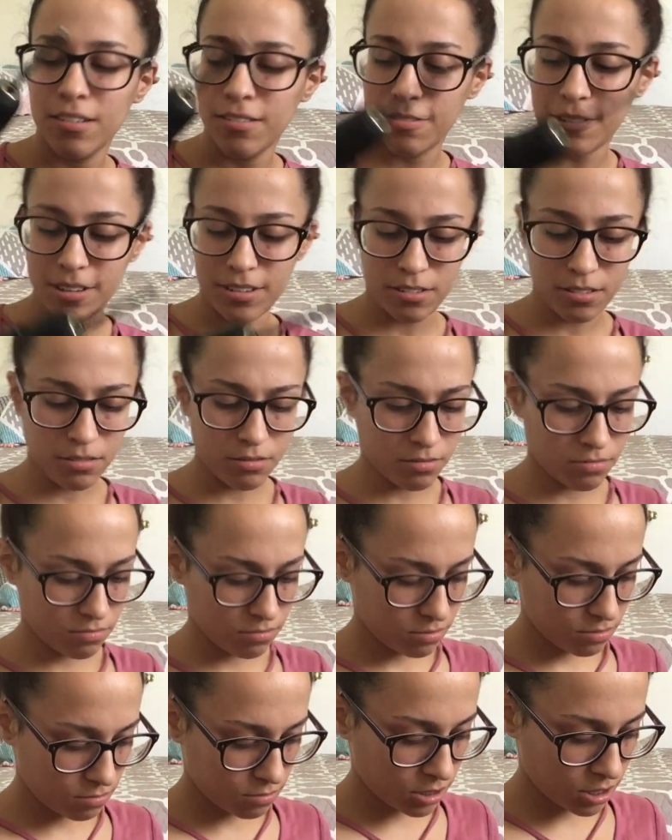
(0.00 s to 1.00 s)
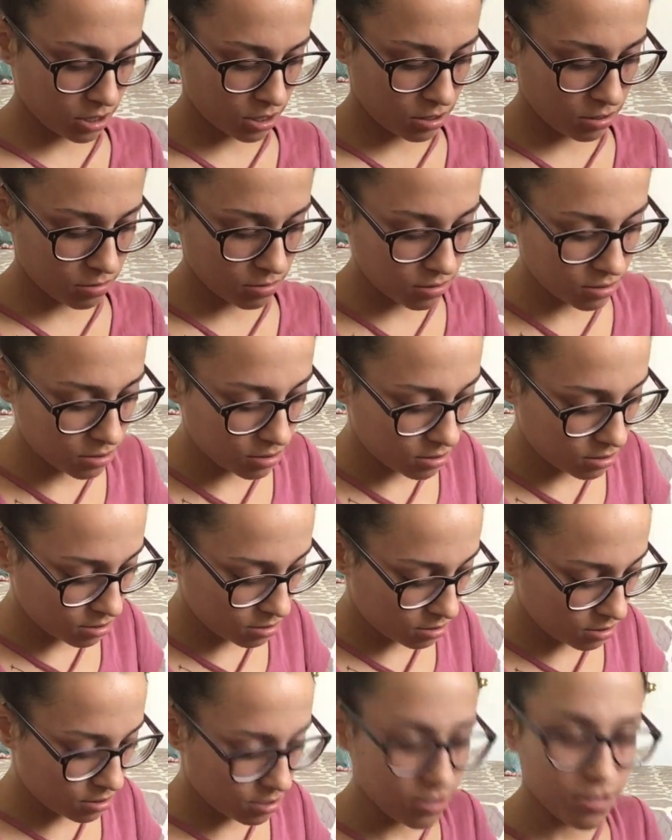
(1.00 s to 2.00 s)
Wait, oh, what did I do?
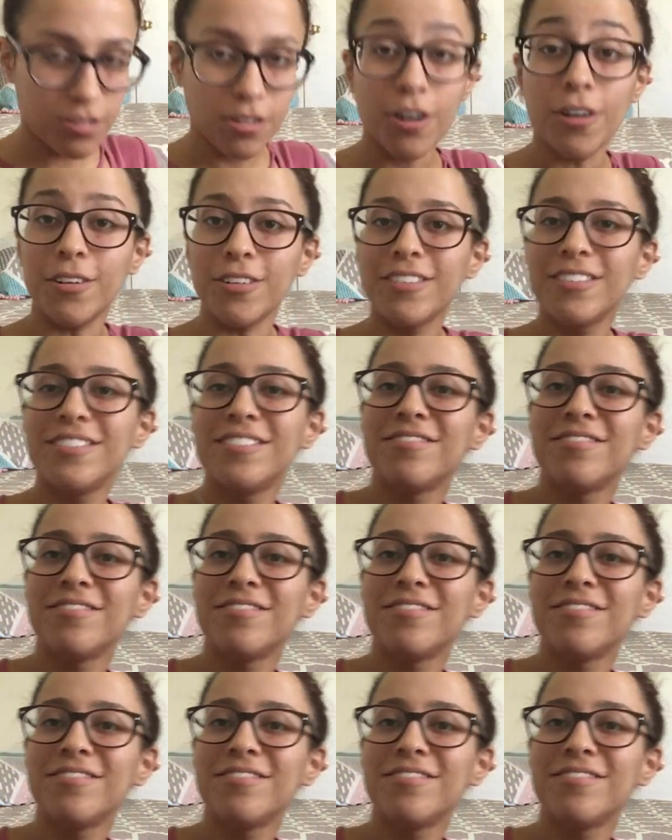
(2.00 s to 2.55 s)
Oh.